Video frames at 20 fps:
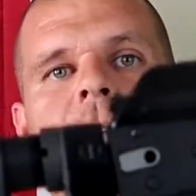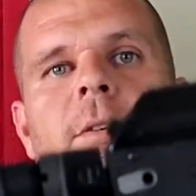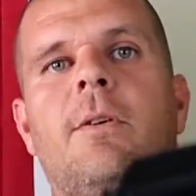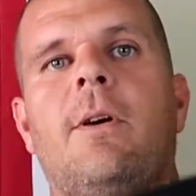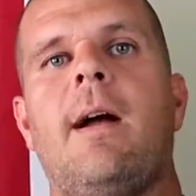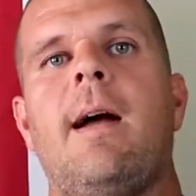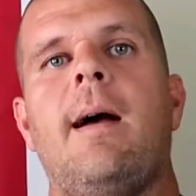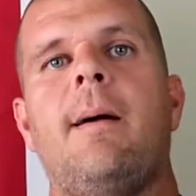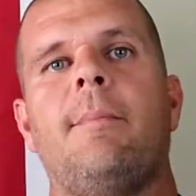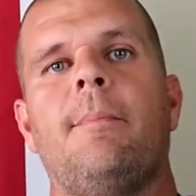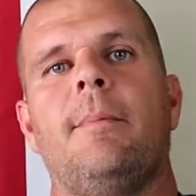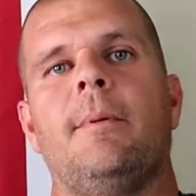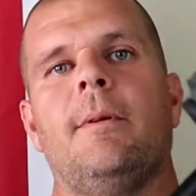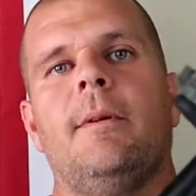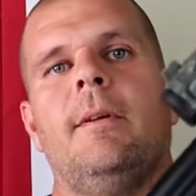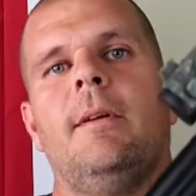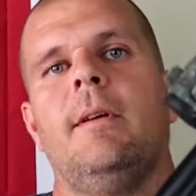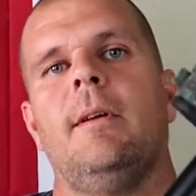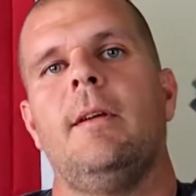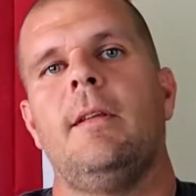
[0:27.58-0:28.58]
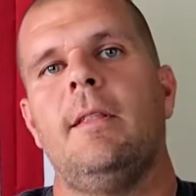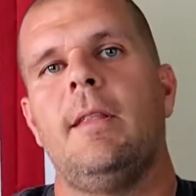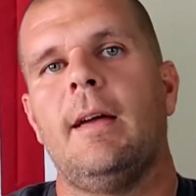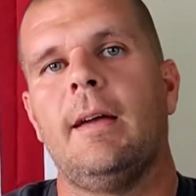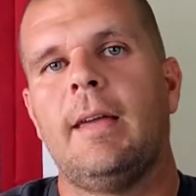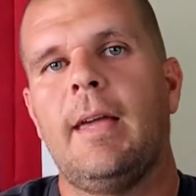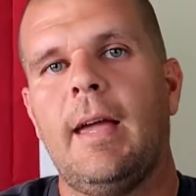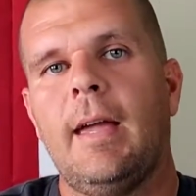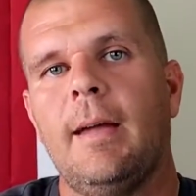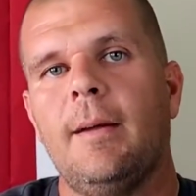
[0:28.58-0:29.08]
of crap
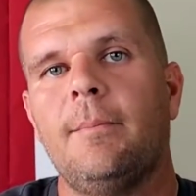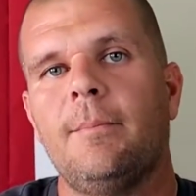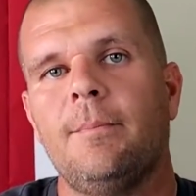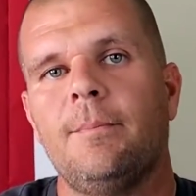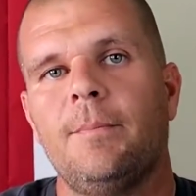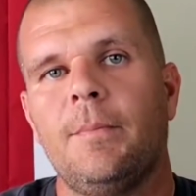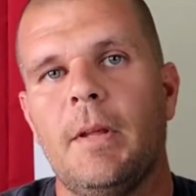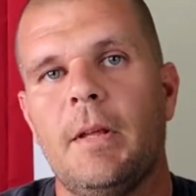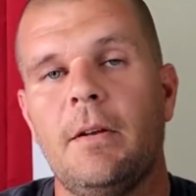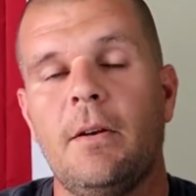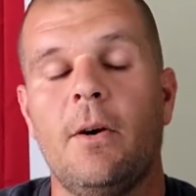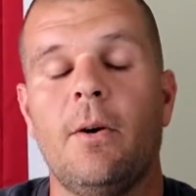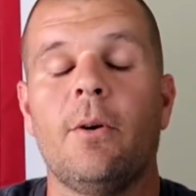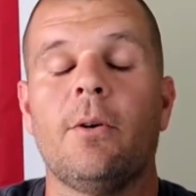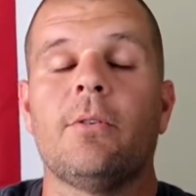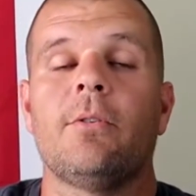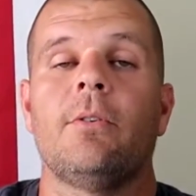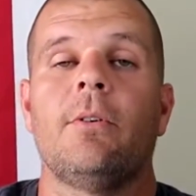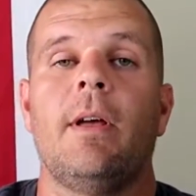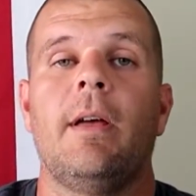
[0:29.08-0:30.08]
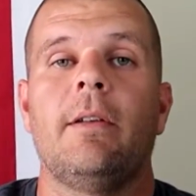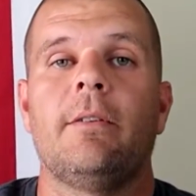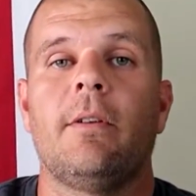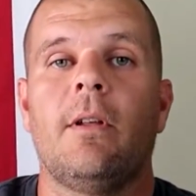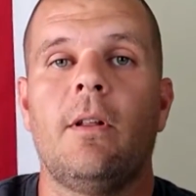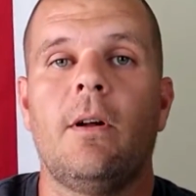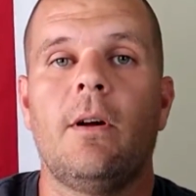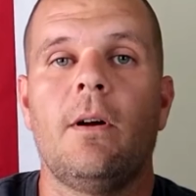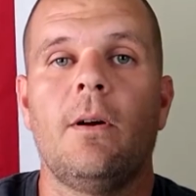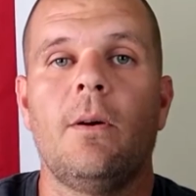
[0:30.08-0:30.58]
that came in the Arsenal
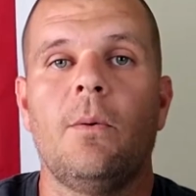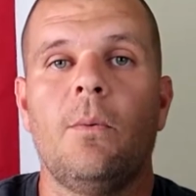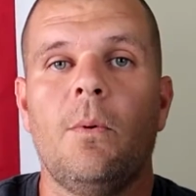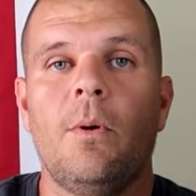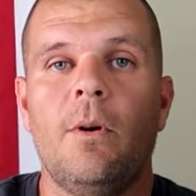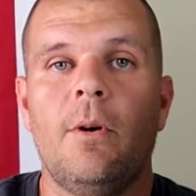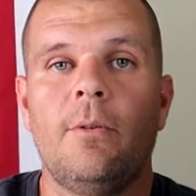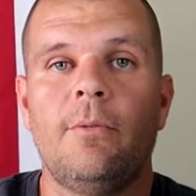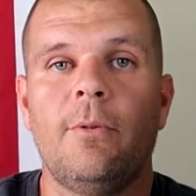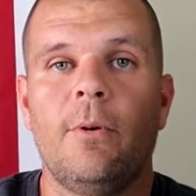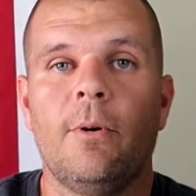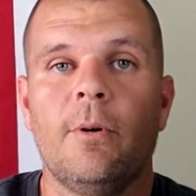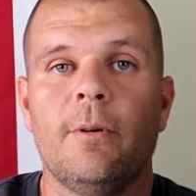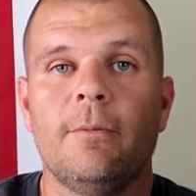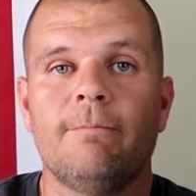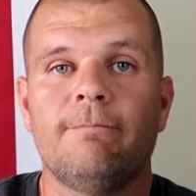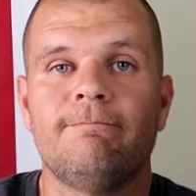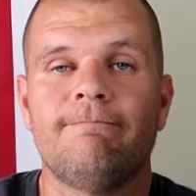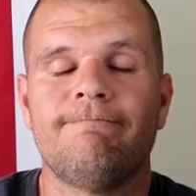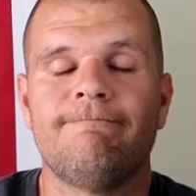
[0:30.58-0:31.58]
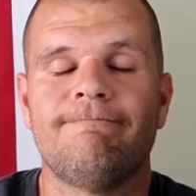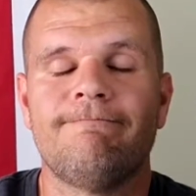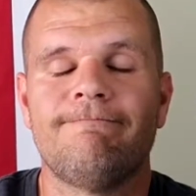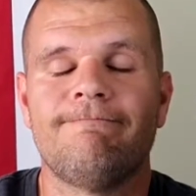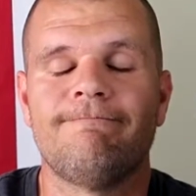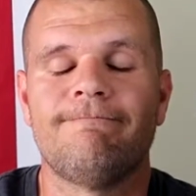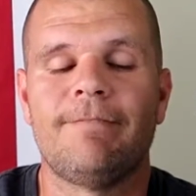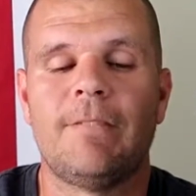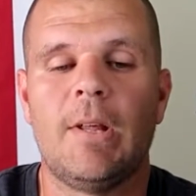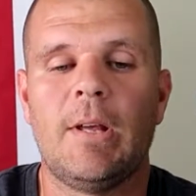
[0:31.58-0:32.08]
SLR 104
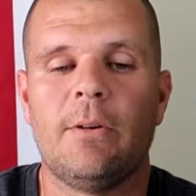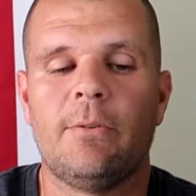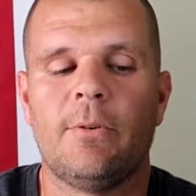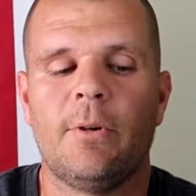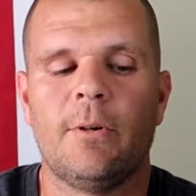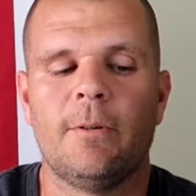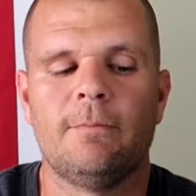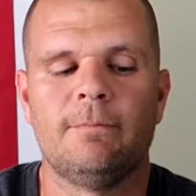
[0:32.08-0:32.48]
FR.